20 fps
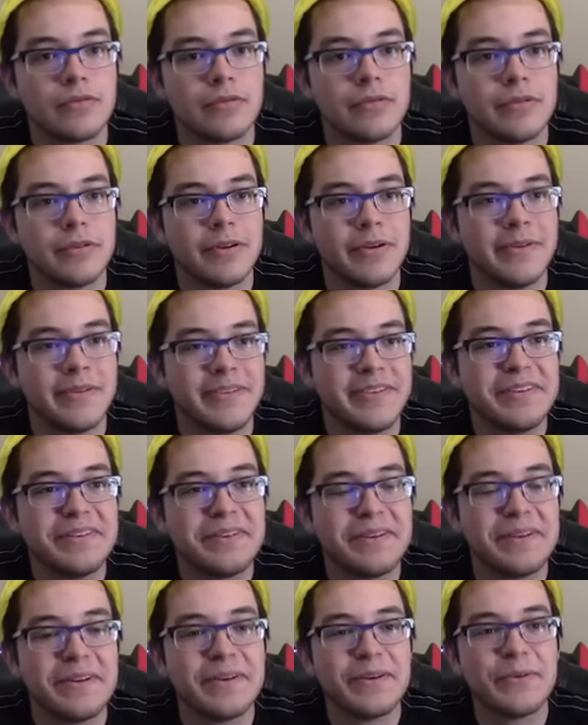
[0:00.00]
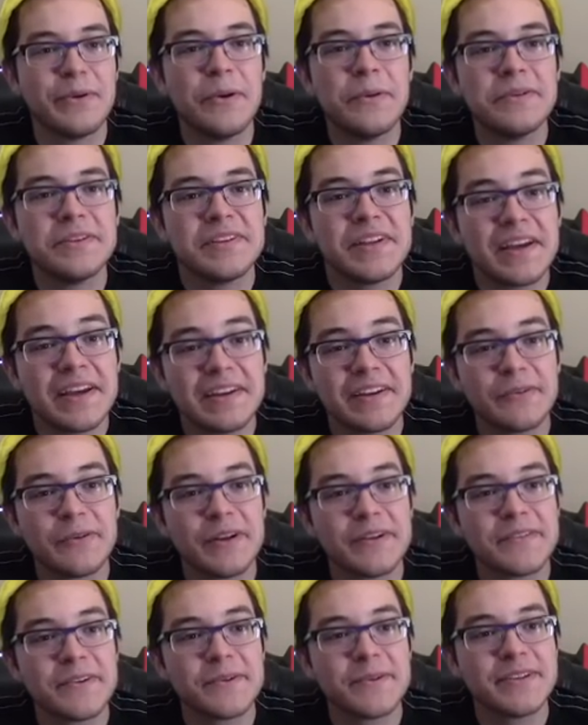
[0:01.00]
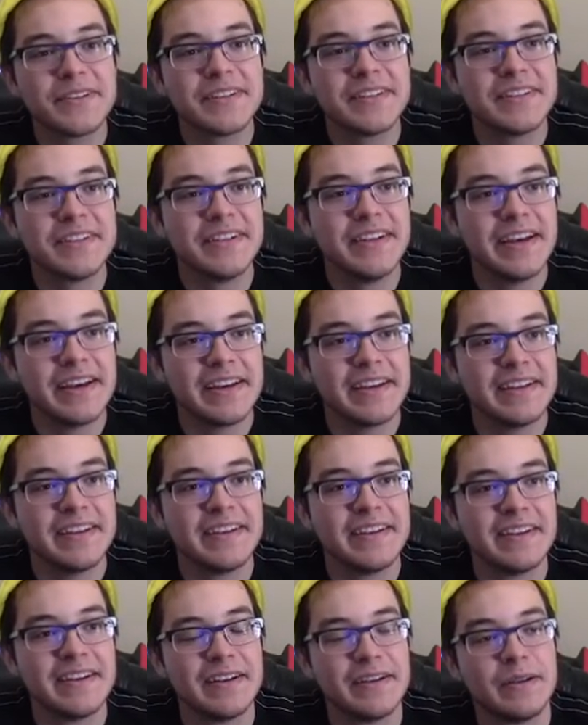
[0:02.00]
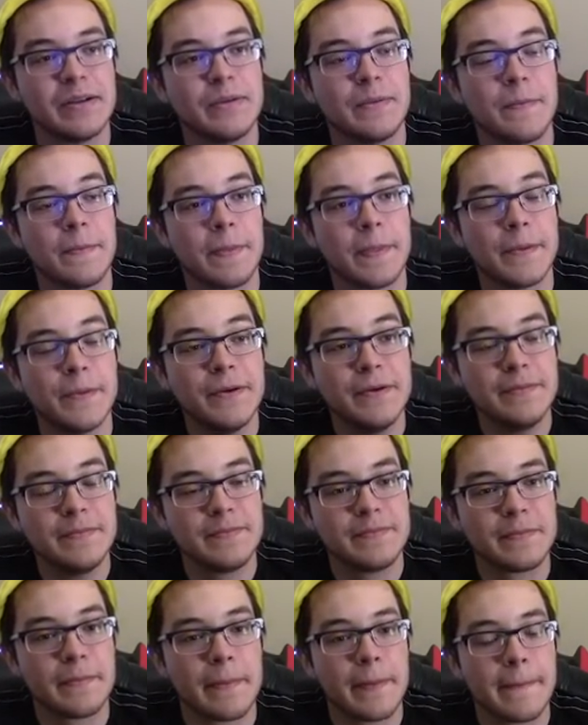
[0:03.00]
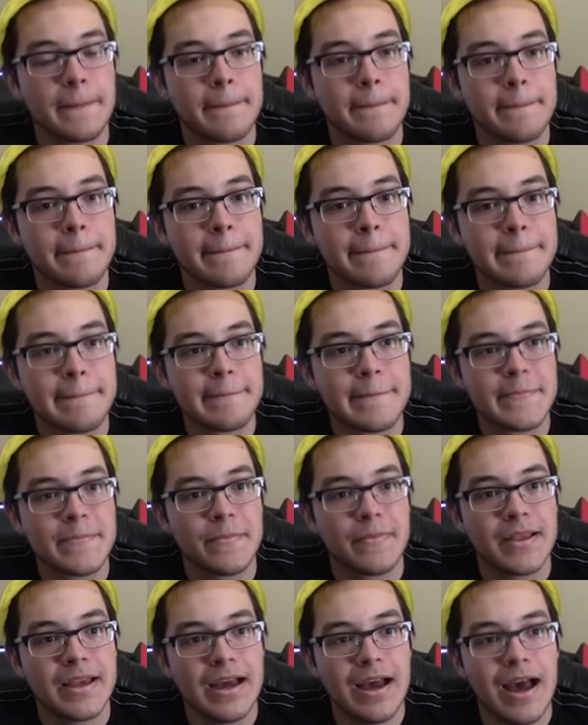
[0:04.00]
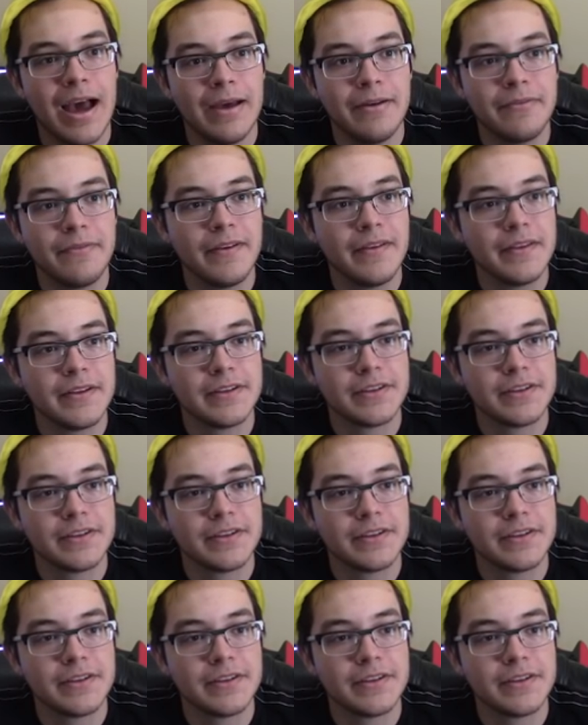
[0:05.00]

what was that? Whatever it was, it's dead. Well, I have a feeling this